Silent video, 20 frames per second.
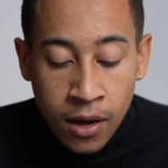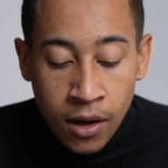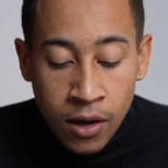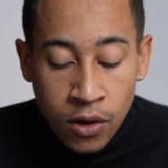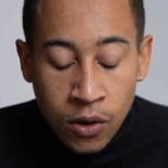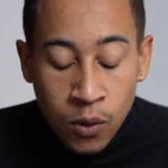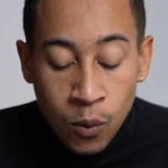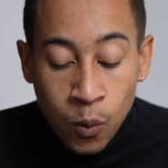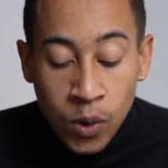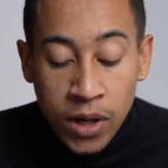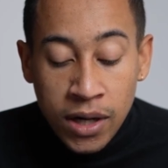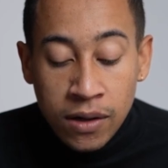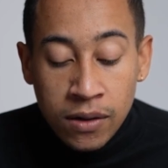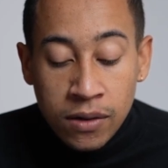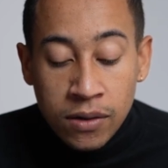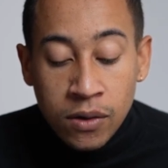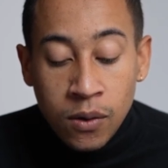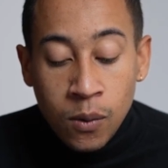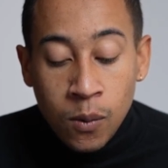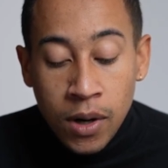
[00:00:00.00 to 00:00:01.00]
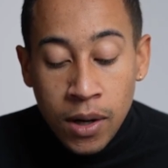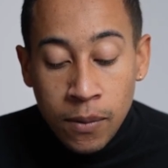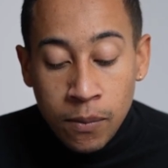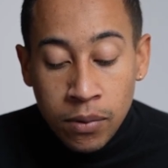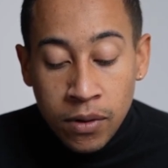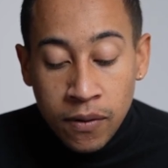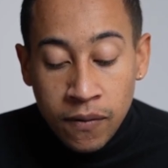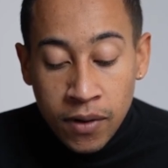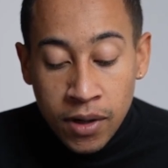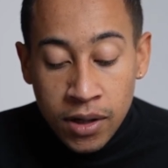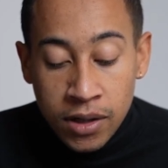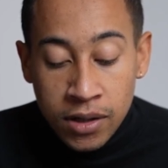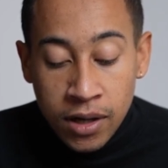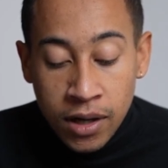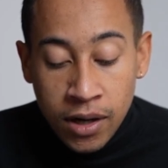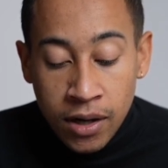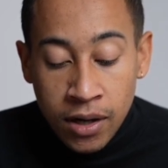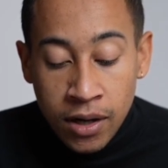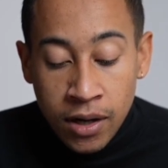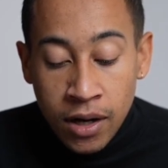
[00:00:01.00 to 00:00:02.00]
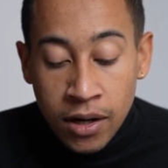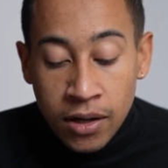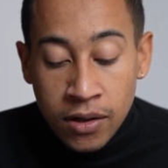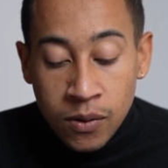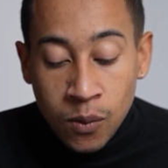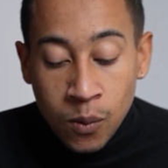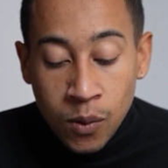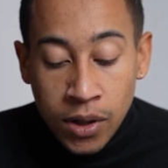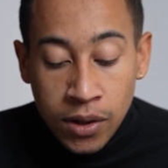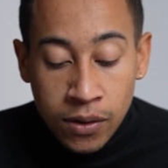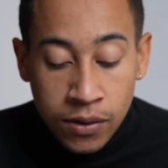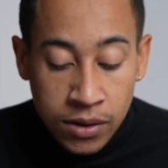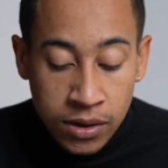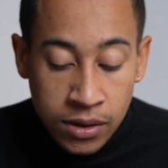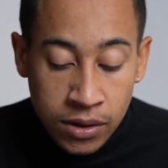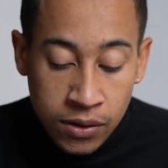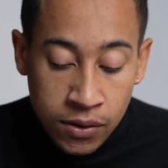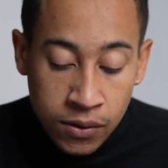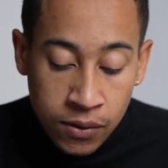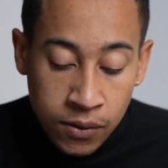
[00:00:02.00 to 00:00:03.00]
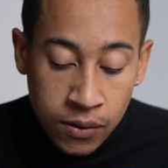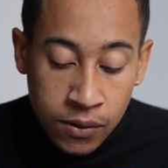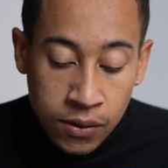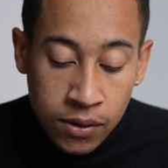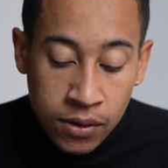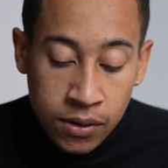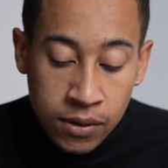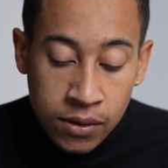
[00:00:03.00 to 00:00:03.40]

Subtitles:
You wield your white privilege like a knight wields his sword,